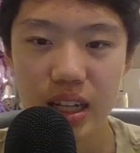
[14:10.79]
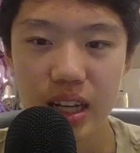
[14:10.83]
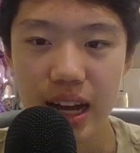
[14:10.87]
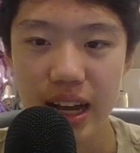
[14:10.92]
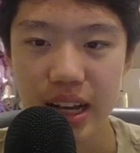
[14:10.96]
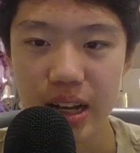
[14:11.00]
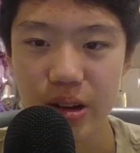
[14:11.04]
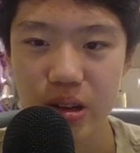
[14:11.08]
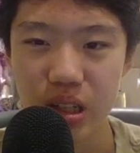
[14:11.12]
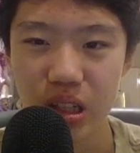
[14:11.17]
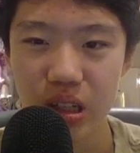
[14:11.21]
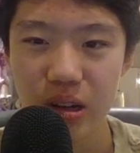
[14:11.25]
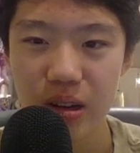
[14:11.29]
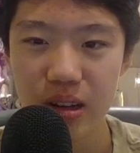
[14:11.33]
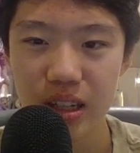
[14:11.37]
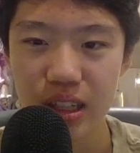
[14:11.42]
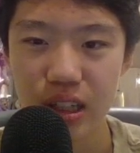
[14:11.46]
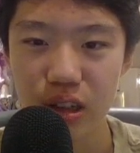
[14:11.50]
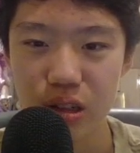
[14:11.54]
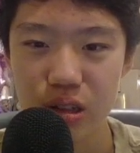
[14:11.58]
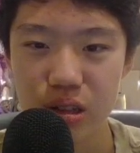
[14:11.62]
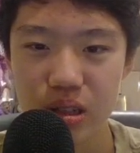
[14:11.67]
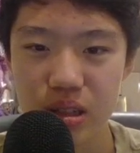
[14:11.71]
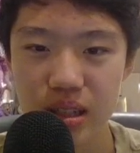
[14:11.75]
I go here, he
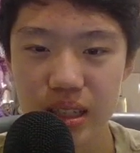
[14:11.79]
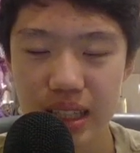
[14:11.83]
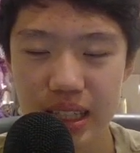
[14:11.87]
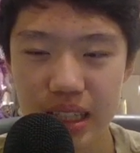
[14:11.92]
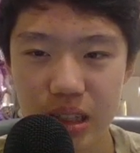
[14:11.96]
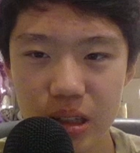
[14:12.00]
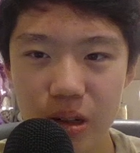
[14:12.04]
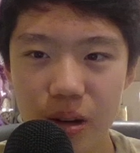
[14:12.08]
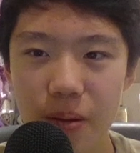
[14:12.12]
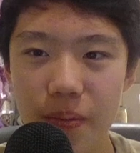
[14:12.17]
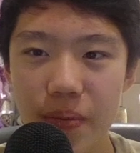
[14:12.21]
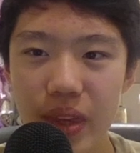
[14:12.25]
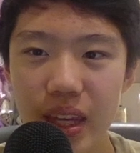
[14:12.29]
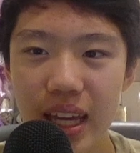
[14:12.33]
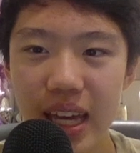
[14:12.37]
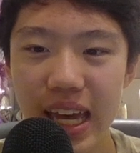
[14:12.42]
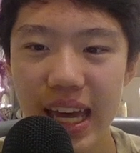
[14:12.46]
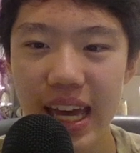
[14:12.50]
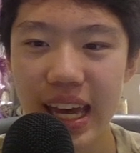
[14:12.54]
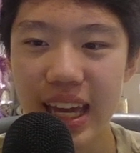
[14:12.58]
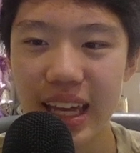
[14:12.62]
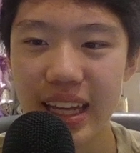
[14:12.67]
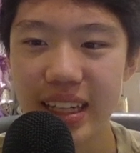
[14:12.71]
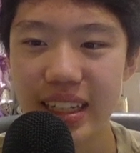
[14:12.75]
goes here,
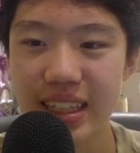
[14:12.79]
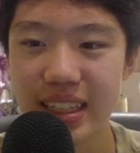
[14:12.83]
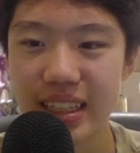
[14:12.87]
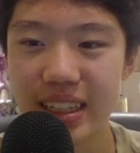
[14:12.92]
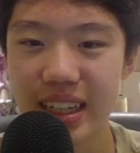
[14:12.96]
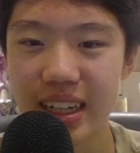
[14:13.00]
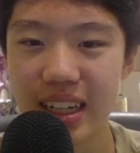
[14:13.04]
and